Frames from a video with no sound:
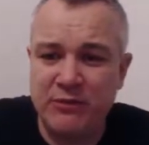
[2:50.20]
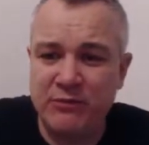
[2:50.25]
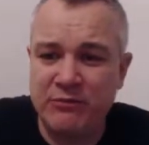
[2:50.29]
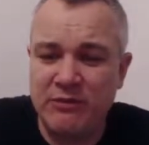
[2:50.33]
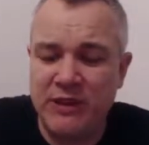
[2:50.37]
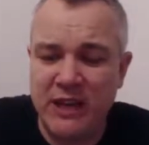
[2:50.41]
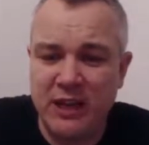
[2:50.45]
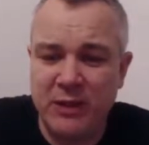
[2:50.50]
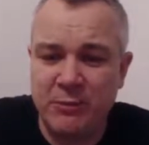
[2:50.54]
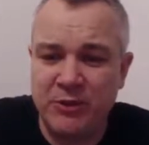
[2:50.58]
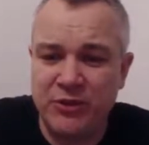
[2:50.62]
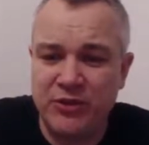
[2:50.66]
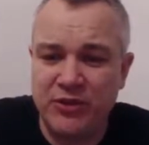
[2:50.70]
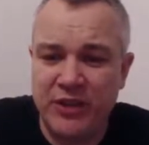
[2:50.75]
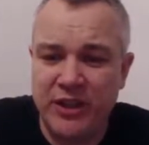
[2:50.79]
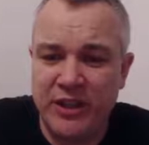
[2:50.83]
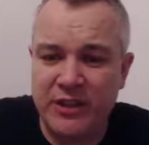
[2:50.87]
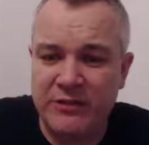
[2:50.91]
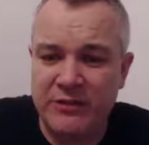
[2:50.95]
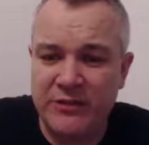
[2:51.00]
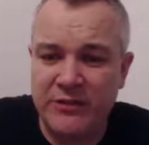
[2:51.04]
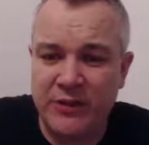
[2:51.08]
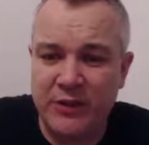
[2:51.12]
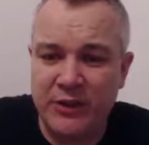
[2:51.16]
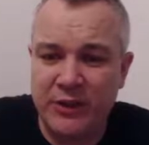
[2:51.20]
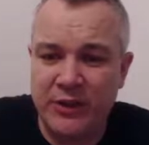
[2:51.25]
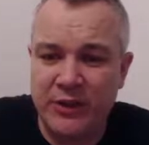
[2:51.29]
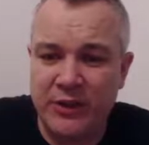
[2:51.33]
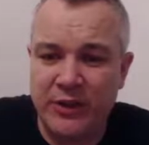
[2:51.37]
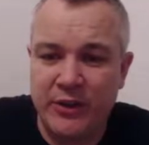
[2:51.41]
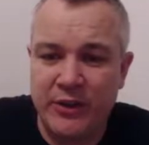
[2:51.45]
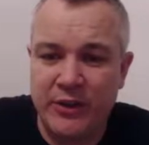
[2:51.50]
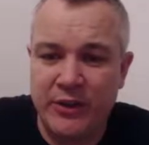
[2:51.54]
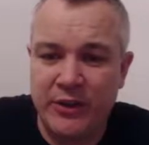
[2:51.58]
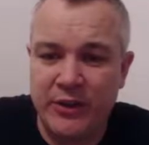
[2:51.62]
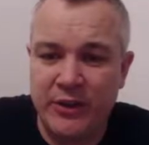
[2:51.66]
Been at Real Madrid
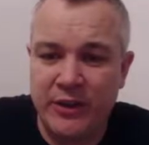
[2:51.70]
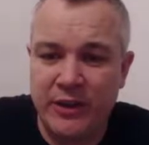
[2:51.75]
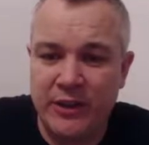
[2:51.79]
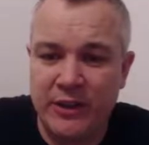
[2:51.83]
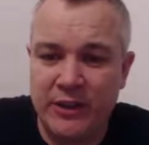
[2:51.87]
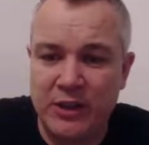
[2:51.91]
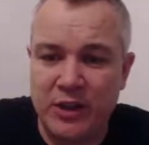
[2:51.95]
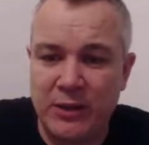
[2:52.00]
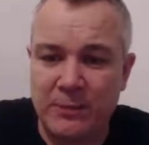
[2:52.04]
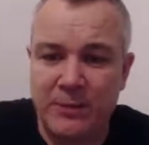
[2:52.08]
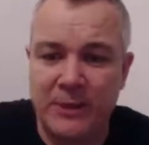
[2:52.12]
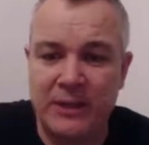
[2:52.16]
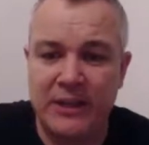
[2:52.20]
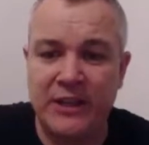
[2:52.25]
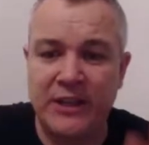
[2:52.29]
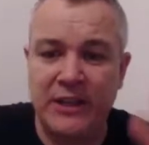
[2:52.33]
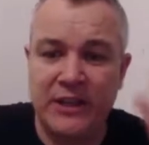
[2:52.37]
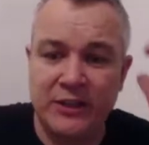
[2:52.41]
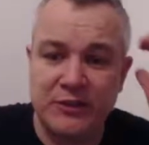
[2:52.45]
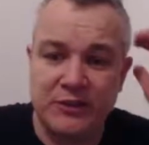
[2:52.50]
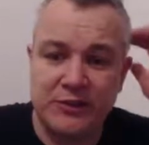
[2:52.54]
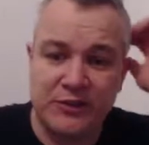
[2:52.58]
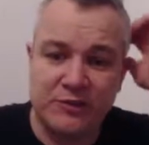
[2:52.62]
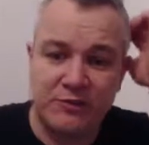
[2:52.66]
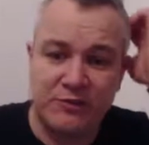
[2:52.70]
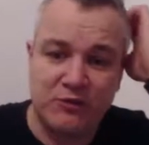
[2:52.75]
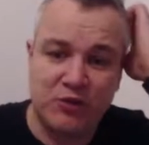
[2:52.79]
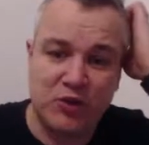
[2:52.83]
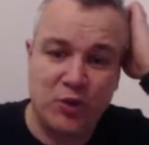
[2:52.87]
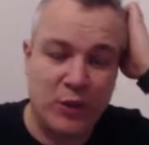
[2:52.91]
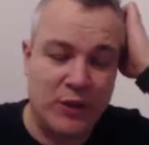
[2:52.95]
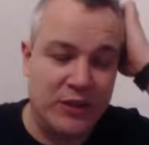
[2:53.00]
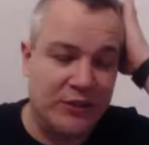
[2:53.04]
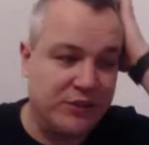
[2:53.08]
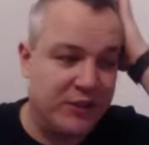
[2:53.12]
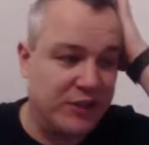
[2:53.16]
for a couple of
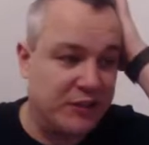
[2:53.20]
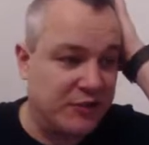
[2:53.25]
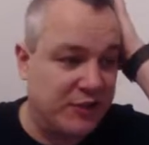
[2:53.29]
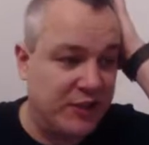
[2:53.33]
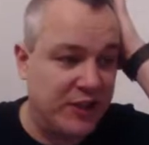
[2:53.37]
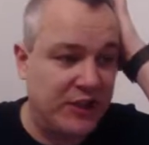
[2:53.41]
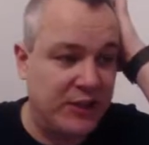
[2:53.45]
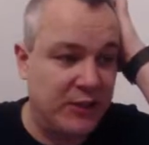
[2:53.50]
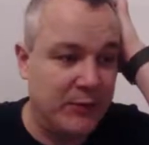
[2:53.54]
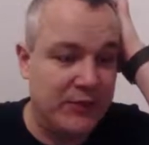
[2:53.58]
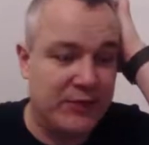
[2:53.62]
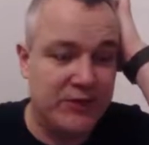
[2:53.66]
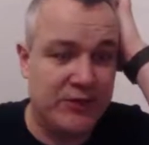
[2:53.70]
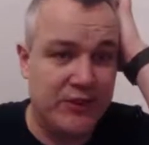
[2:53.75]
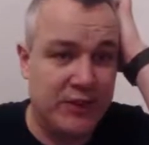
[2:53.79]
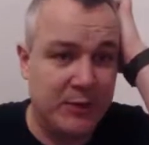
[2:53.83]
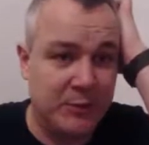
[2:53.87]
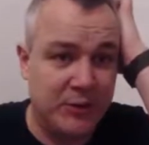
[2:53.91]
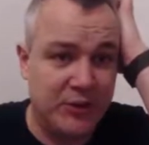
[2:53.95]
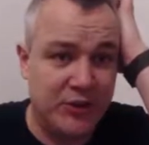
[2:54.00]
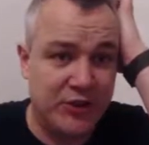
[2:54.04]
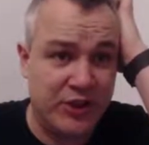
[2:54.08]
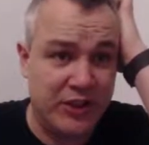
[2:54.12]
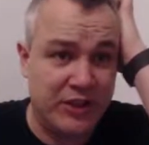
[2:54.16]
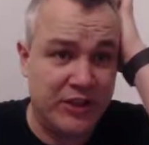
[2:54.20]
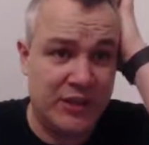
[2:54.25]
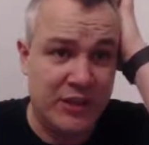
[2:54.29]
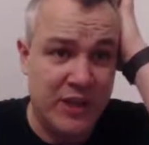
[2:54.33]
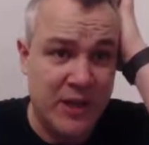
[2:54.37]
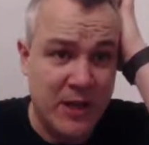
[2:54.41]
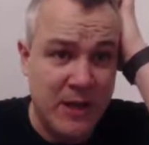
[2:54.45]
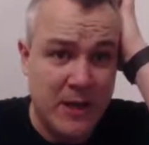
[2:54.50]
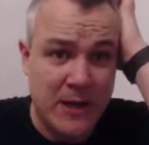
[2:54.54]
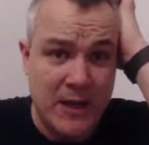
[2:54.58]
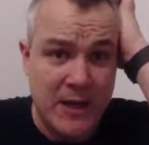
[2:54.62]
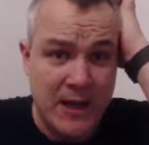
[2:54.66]
years. 2016 he went to Real
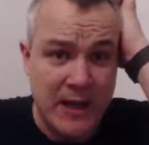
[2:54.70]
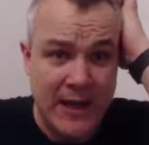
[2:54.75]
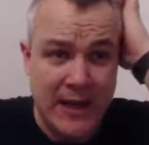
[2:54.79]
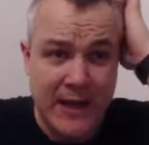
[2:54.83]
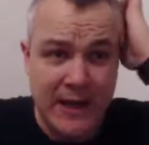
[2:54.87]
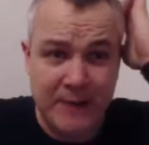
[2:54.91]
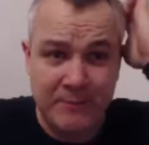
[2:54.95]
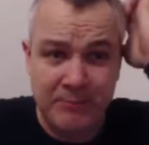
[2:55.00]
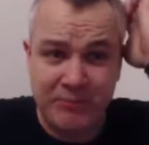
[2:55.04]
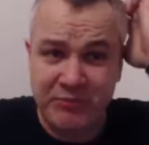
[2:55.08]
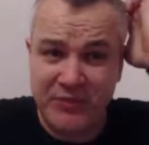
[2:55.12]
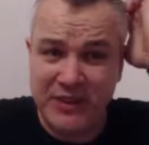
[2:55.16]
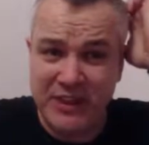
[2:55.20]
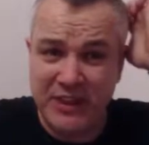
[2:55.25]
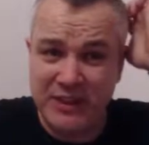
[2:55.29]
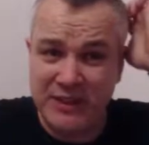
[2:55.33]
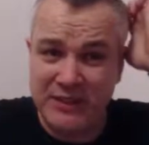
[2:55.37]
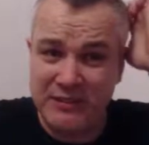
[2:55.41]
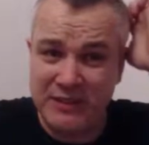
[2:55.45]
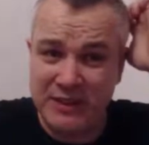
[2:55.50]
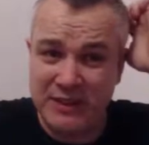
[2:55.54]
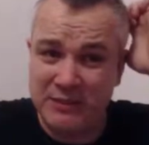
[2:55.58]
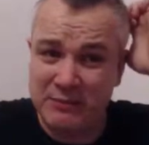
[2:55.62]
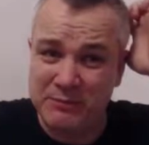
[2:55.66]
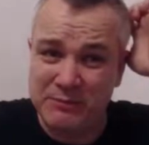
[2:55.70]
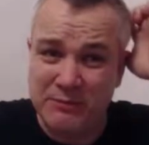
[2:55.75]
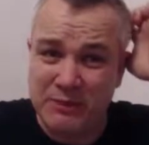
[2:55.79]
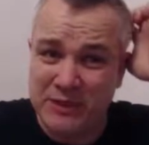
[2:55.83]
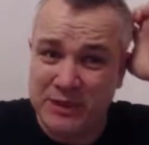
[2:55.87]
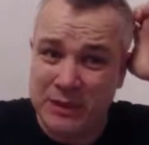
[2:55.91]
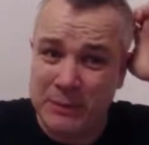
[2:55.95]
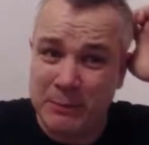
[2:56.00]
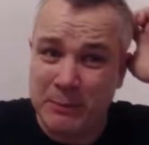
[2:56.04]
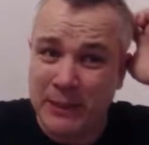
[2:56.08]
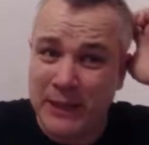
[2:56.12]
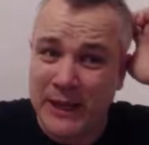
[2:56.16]
Madrid.
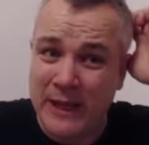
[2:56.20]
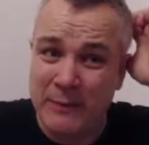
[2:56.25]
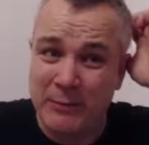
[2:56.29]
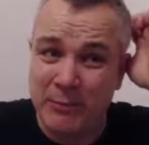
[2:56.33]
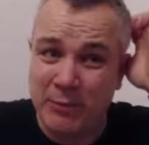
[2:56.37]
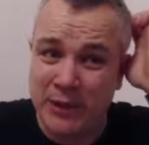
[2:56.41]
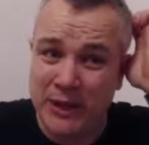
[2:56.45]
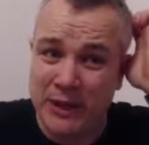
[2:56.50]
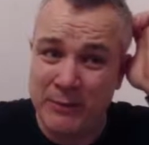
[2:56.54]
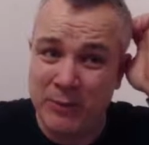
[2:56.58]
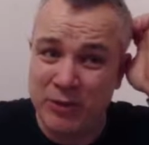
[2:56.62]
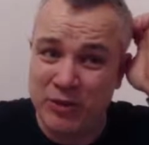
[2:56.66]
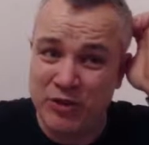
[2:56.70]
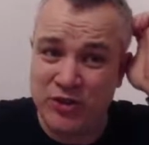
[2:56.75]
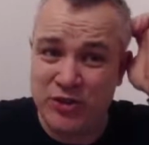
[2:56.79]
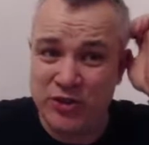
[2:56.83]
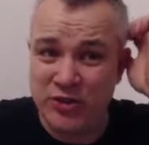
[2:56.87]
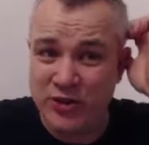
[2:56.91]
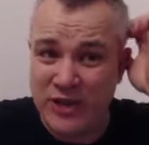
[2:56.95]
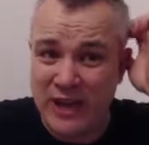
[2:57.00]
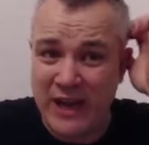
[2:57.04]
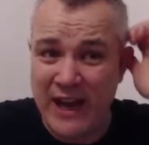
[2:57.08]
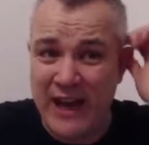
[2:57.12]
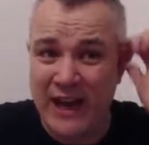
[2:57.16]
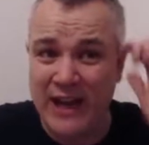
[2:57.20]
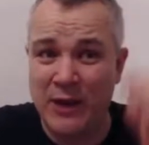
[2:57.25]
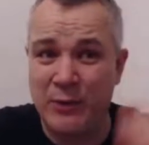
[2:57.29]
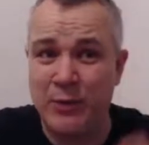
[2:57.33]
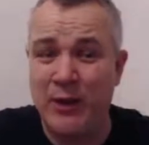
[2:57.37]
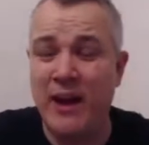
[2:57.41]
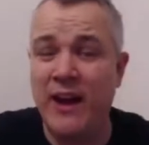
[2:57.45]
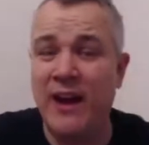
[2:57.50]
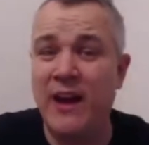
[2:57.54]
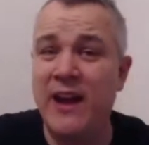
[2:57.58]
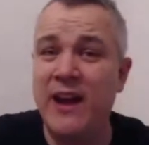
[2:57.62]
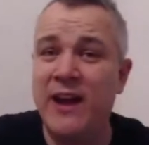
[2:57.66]
Could play pretty much
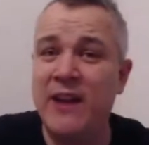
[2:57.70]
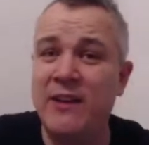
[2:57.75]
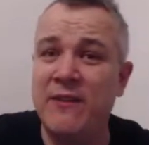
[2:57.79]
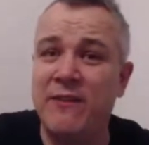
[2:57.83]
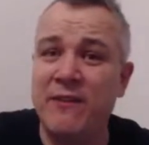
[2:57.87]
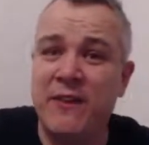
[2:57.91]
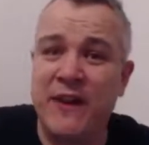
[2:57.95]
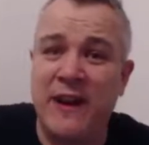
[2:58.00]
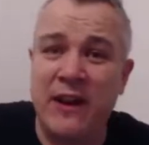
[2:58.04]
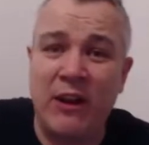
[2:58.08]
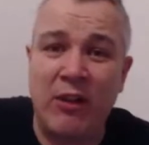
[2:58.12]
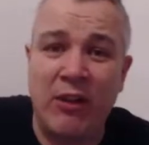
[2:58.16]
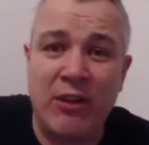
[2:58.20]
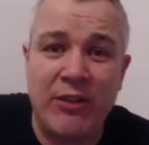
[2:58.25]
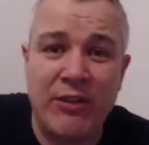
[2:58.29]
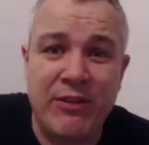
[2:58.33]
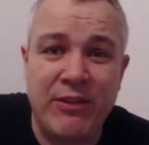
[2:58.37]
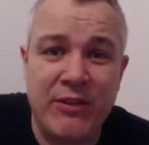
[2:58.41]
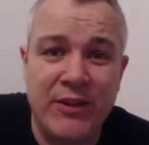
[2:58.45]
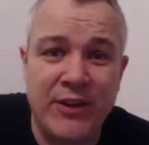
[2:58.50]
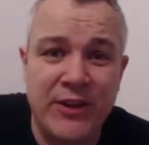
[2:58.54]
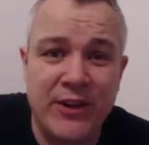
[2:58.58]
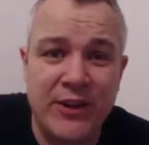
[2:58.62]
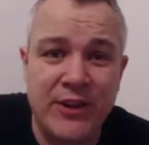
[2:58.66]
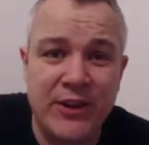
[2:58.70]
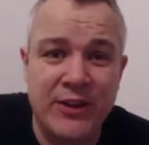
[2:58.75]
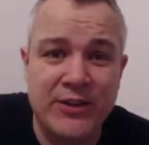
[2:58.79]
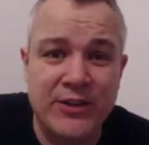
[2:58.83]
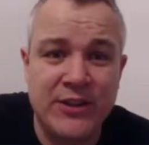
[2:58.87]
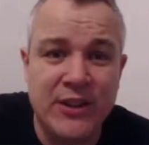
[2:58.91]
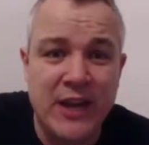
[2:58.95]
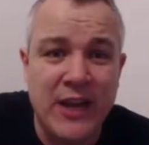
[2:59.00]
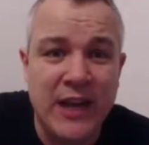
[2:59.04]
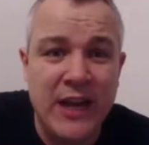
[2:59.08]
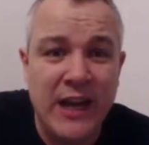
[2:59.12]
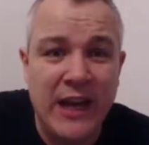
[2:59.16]
anywhere in the final
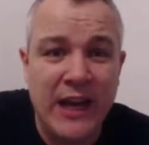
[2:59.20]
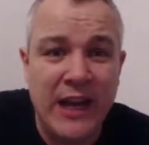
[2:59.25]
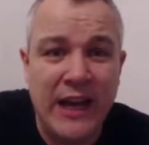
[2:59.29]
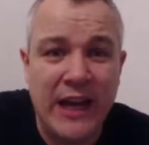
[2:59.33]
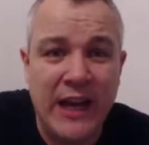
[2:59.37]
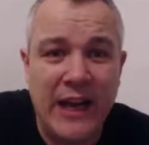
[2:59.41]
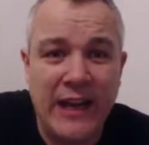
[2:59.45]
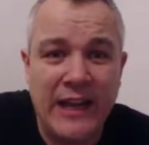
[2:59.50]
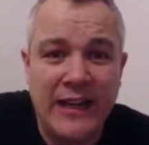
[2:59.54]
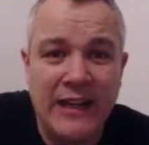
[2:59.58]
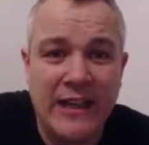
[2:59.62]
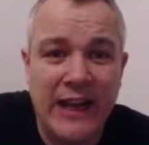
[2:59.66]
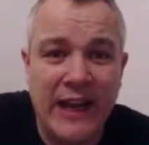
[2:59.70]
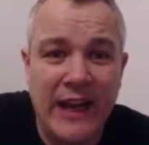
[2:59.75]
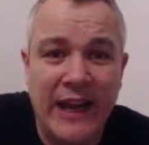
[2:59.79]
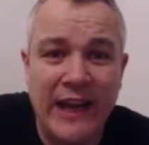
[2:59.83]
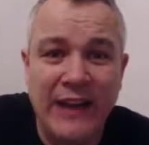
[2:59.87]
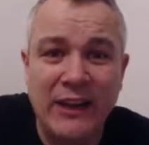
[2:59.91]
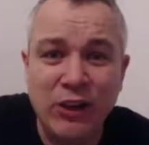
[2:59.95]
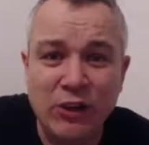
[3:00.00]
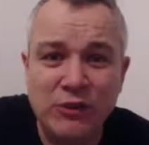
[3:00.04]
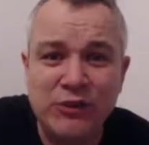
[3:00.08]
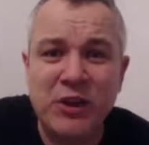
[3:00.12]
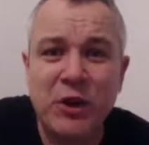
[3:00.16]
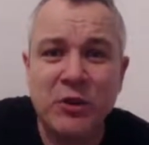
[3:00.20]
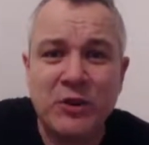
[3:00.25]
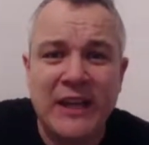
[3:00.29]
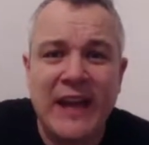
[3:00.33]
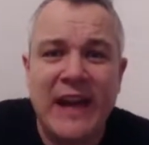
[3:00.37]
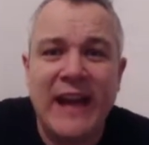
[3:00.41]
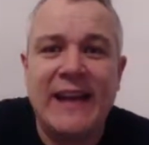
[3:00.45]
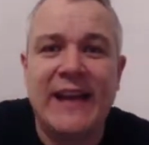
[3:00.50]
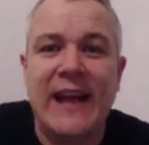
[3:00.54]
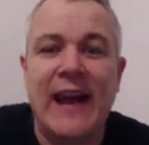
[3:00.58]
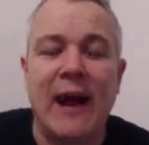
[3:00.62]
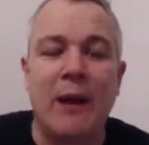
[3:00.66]
third. He
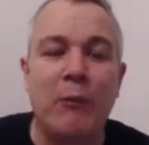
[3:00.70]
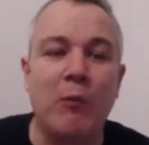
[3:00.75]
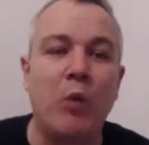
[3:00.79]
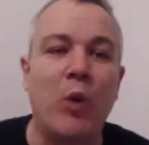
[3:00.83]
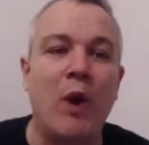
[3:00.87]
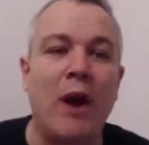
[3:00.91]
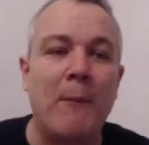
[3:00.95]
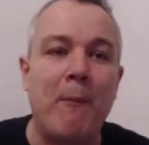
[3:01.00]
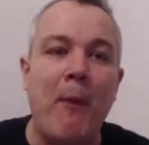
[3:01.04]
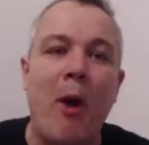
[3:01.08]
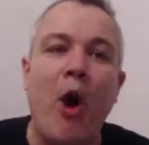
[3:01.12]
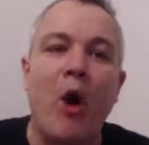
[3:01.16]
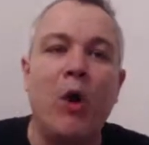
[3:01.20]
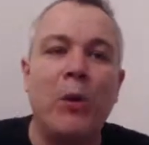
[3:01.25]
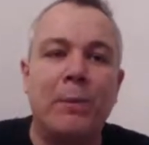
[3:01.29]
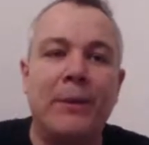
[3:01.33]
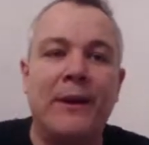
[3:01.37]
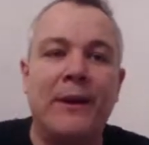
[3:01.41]
looks okay, and what